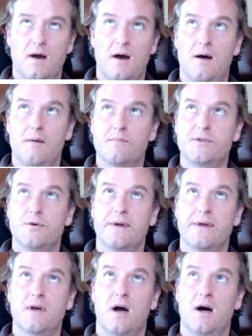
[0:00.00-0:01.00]
doing
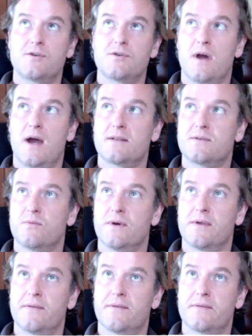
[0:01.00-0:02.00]
contracts
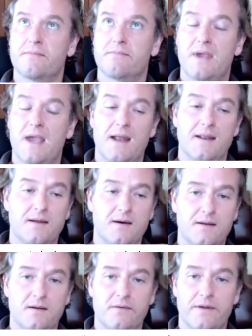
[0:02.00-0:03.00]
with Canada in
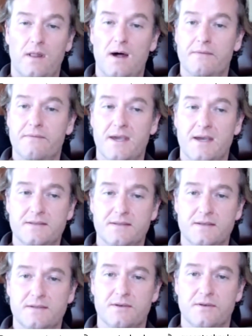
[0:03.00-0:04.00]
a lot of
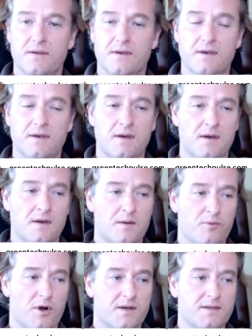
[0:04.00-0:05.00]
cases, so the
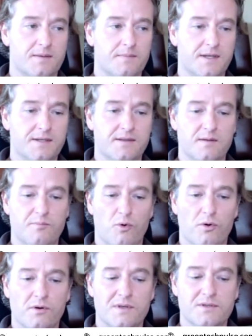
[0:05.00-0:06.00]
proximity to the
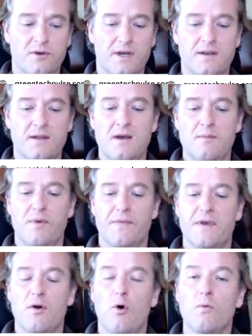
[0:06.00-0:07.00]
border is great. But the
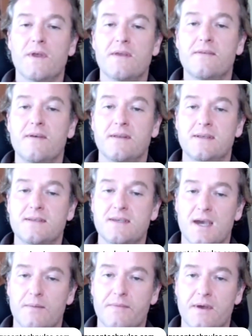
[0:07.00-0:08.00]
only thing that has
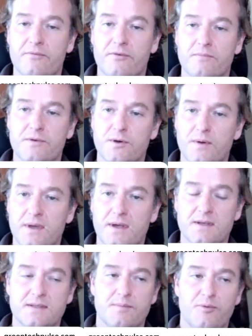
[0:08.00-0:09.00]
kept them from doing it
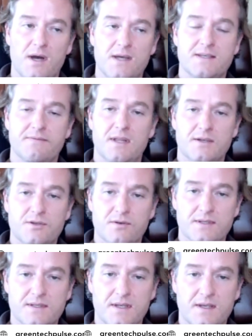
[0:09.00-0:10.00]
is the price of
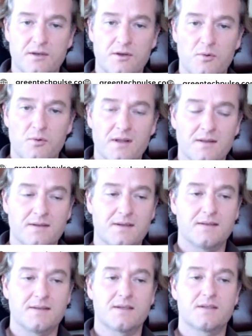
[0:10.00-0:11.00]
electricity in New England is
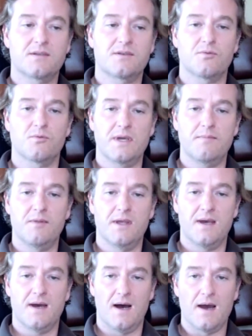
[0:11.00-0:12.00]
extremely high.